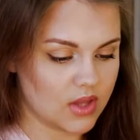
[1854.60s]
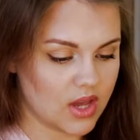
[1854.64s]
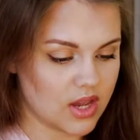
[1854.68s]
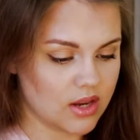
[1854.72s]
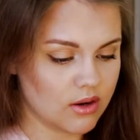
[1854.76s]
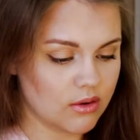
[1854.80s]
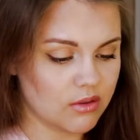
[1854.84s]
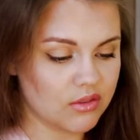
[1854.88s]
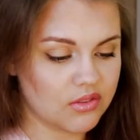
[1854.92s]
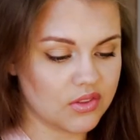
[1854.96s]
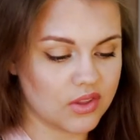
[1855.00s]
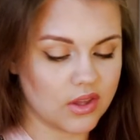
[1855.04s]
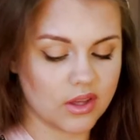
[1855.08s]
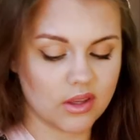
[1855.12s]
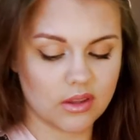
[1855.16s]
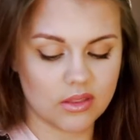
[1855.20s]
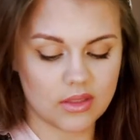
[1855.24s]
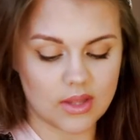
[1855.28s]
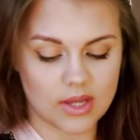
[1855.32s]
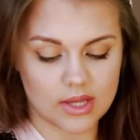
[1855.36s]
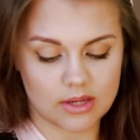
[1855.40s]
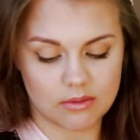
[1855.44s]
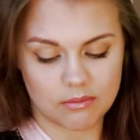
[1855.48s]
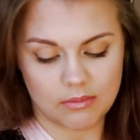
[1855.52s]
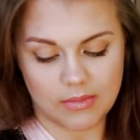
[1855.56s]
I don't think
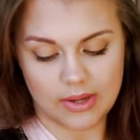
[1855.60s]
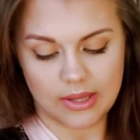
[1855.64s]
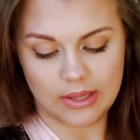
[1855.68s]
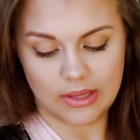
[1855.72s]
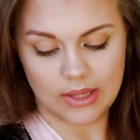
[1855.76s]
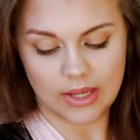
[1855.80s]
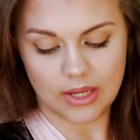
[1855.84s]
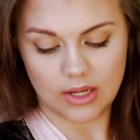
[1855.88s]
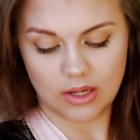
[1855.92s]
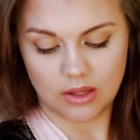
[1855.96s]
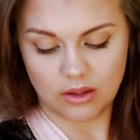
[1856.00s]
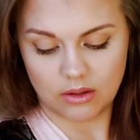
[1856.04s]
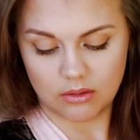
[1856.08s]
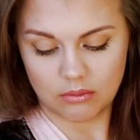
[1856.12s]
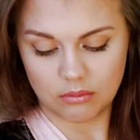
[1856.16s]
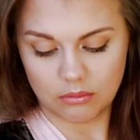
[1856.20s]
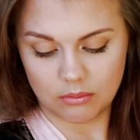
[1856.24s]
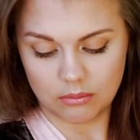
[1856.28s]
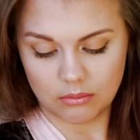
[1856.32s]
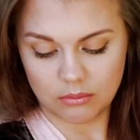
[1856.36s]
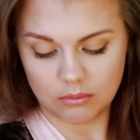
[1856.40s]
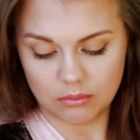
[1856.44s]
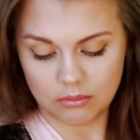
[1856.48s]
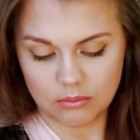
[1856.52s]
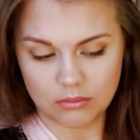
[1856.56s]
that my lighting
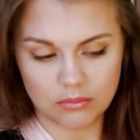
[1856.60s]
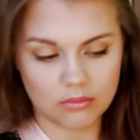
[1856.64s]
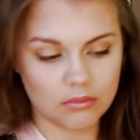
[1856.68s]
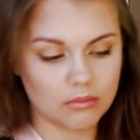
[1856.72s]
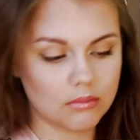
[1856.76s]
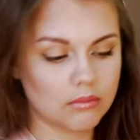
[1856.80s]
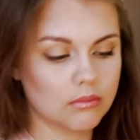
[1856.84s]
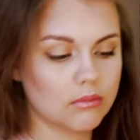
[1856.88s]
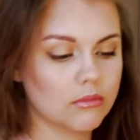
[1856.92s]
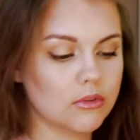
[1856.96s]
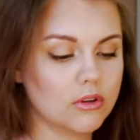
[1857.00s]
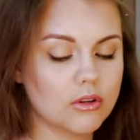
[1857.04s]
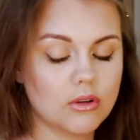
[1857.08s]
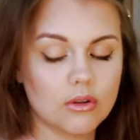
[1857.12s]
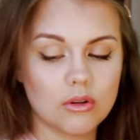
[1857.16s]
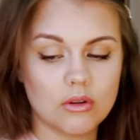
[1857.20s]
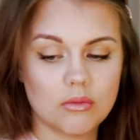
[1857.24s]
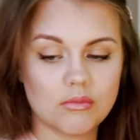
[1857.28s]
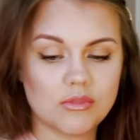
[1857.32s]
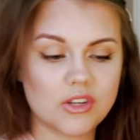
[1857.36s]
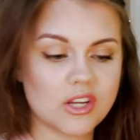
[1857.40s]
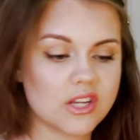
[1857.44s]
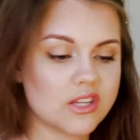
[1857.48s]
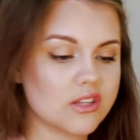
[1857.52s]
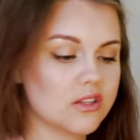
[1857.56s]
do
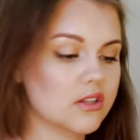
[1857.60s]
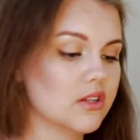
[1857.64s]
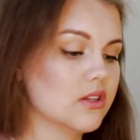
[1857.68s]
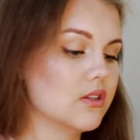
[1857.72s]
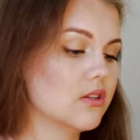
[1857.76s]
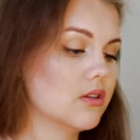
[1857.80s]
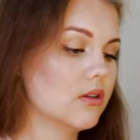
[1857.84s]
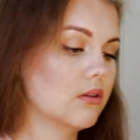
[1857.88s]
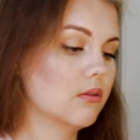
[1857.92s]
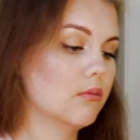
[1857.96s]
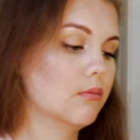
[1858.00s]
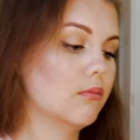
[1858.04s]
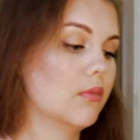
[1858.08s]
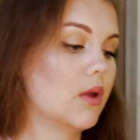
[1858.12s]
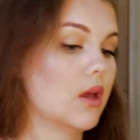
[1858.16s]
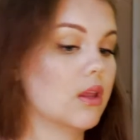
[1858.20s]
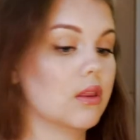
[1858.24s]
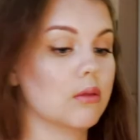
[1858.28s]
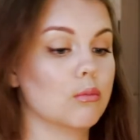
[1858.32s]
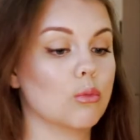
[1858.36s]
them justice at the